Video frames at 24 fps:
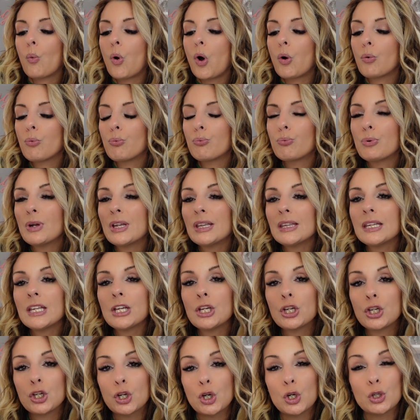a
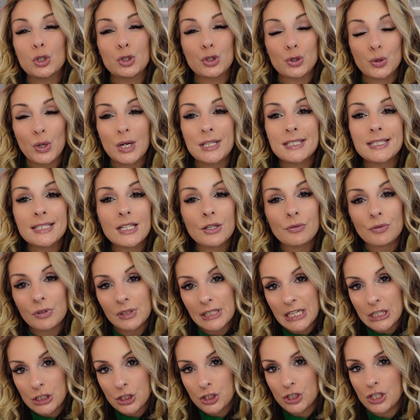really good trusting
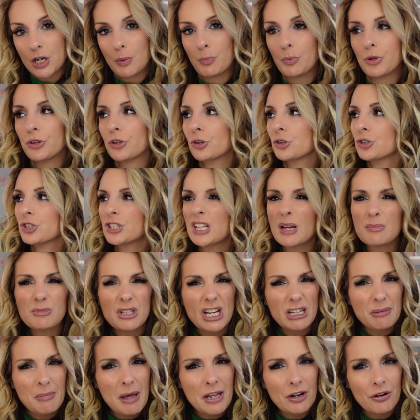relationship with your
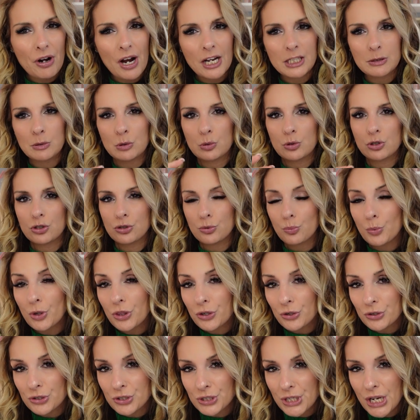subject matter experts,
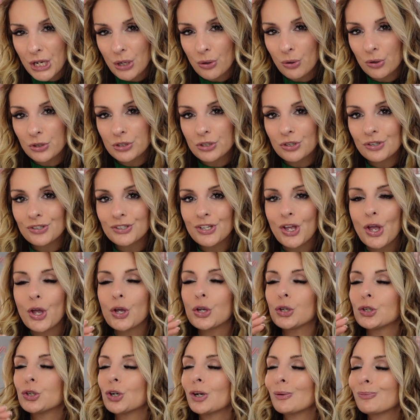with your stakeholders,
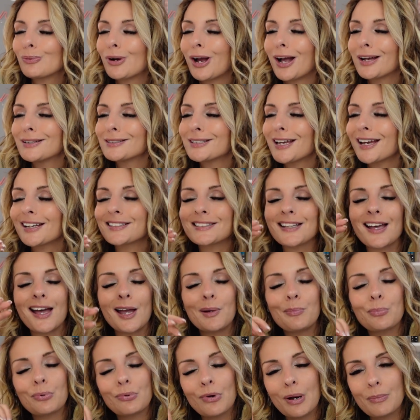your project,
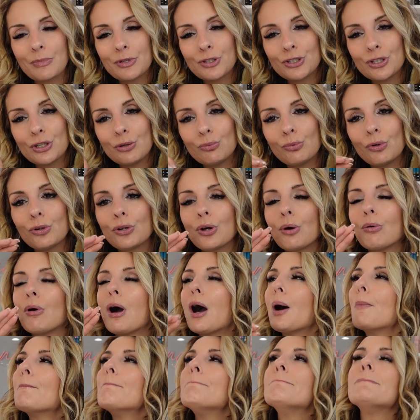I promise you, will go
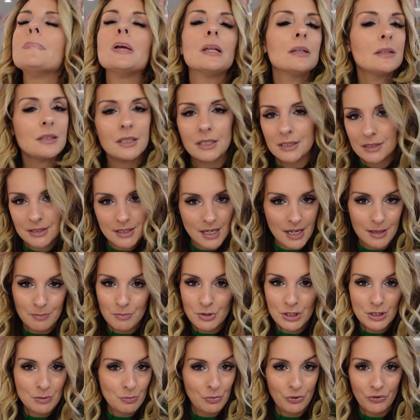a million
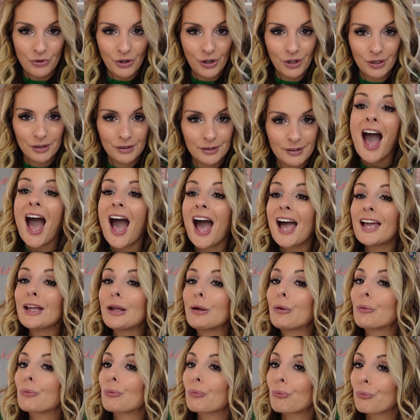times smoother. I
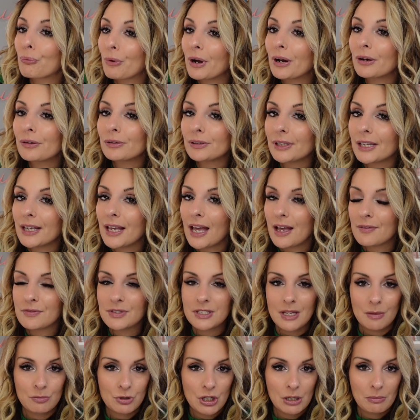rarely have
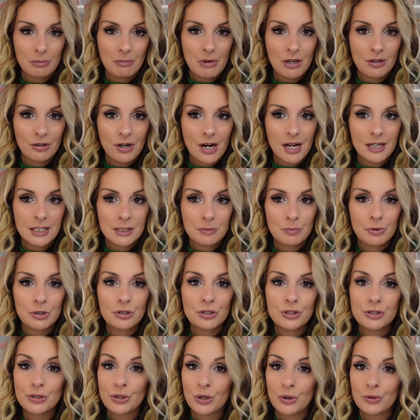subject matter
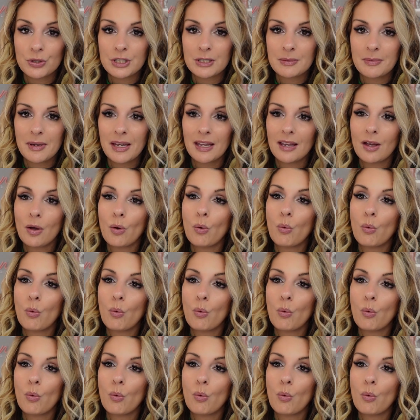experts ghost me.